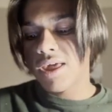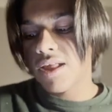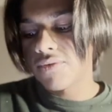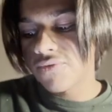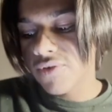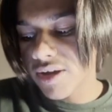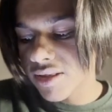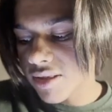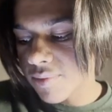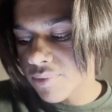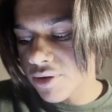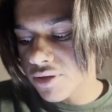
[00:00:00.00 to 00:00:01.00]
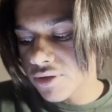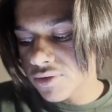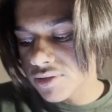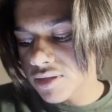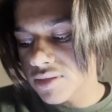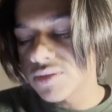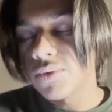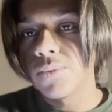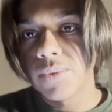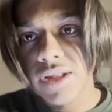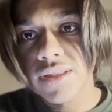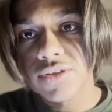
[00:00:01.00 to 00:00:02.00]
and finally produces
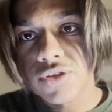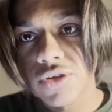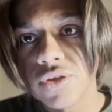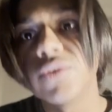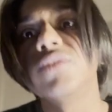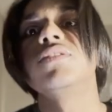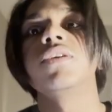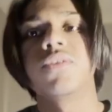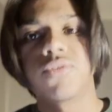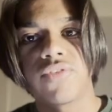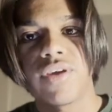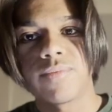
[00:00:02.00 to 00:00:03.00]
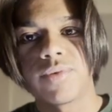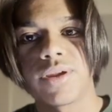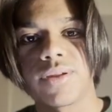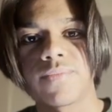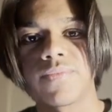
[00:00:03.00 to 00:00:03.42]
ready to use fabric.